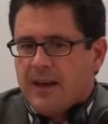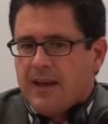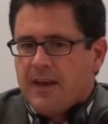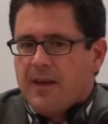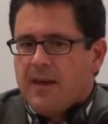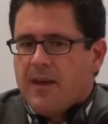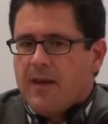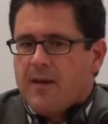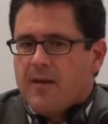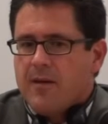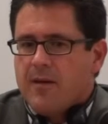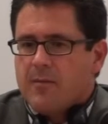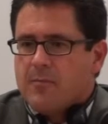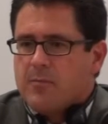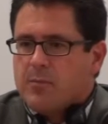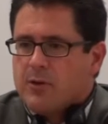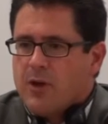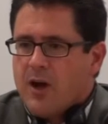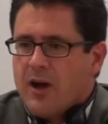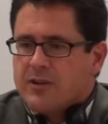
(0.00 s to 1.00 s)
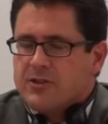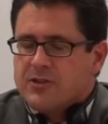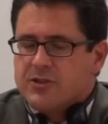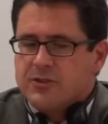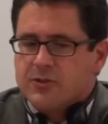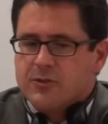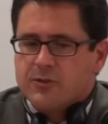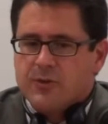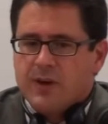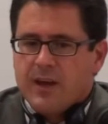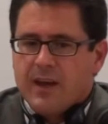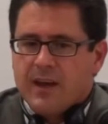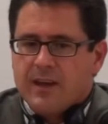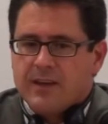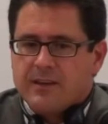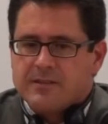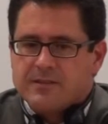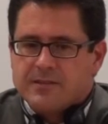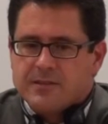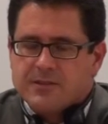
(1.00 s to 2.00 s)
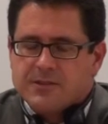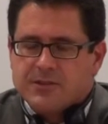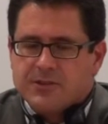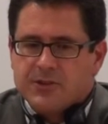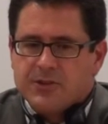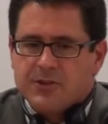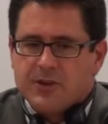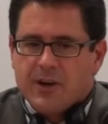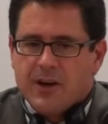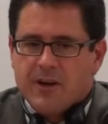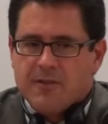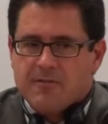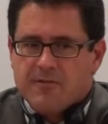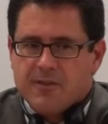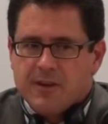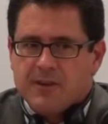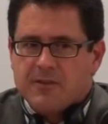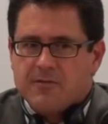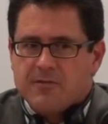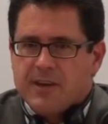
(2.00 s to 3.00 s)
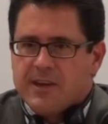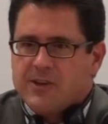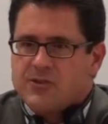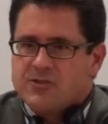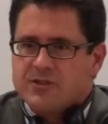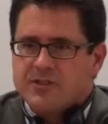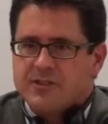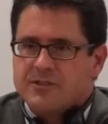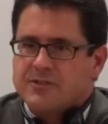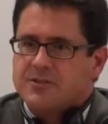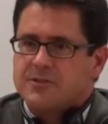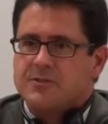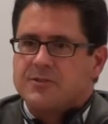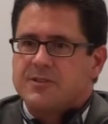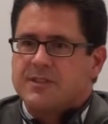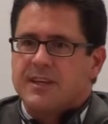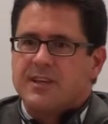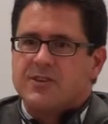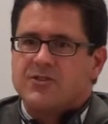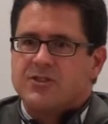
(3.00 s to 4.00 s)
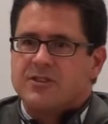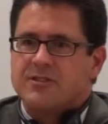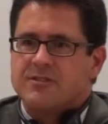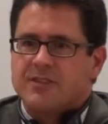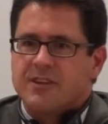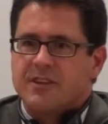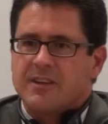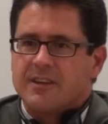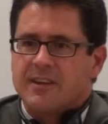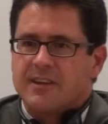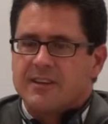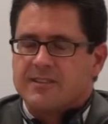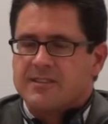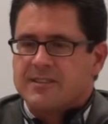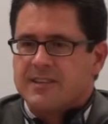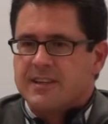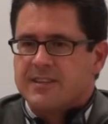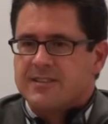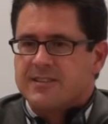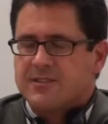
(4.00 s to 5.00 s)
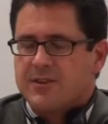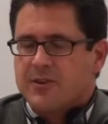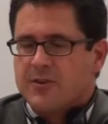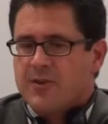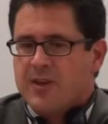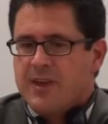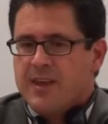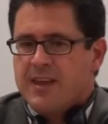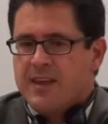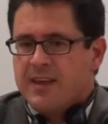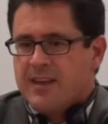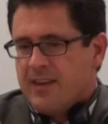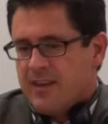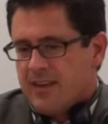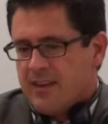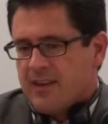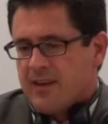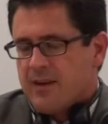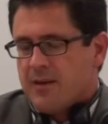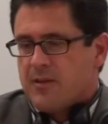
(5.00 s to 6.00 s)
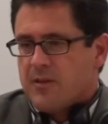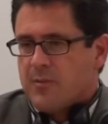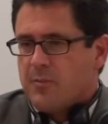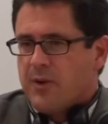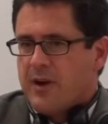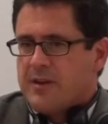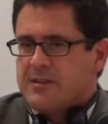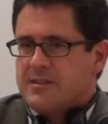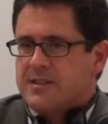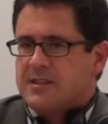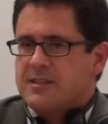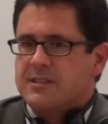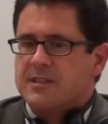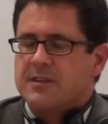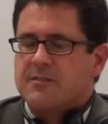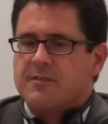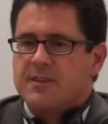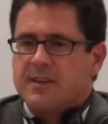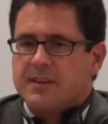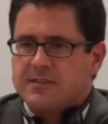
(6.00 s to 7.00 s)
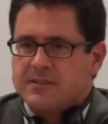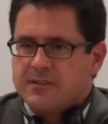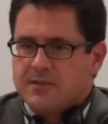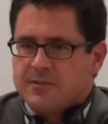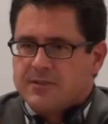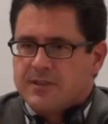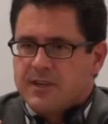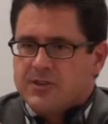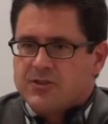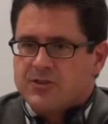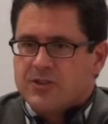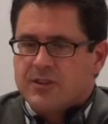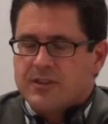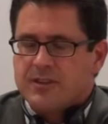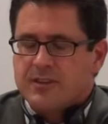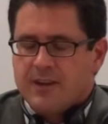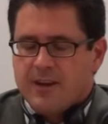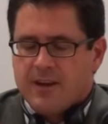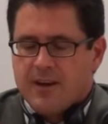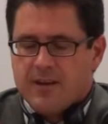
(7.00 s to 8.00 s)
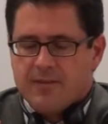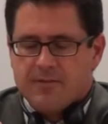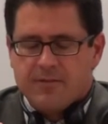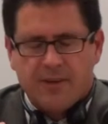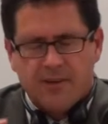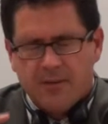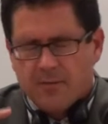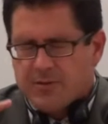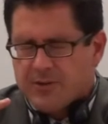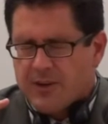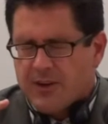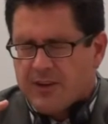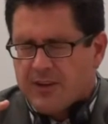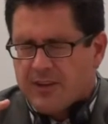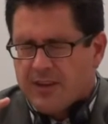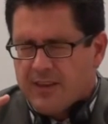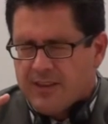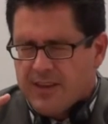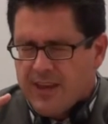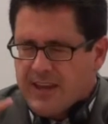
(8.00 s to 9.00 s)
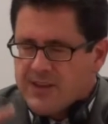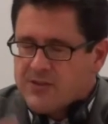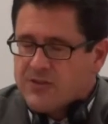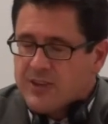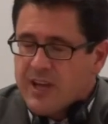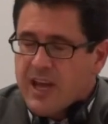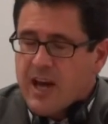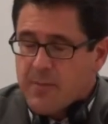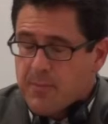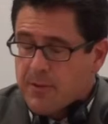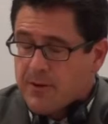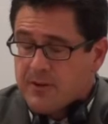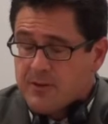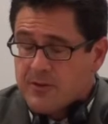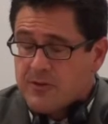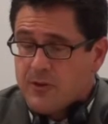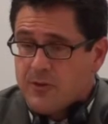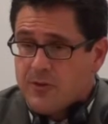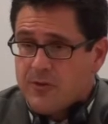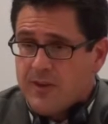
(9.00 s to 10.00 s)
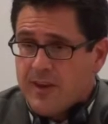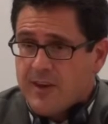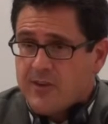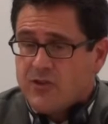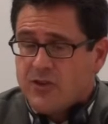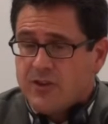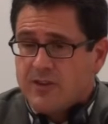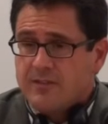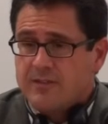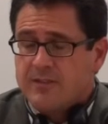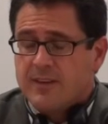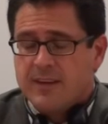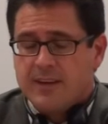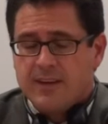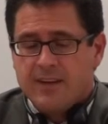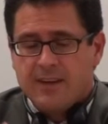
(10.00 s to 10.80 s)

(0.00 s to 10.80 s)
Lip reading: I belong to a sister of innovation associations in the United States. So the president of the association, the Angel Capital Association,